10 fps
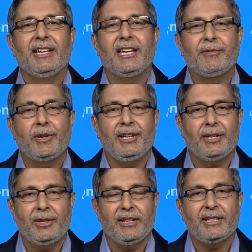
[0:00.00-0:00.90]

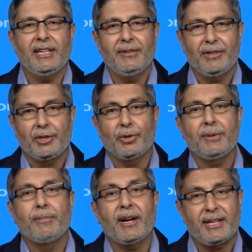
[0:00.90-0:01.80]
uh,
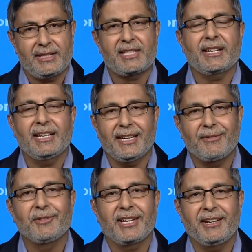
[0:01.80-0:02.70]
inventory by its second
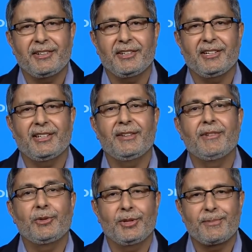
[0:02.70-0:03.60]
half of the calendar year,
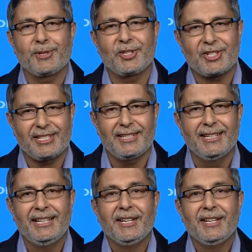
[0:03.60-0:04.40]
inventory position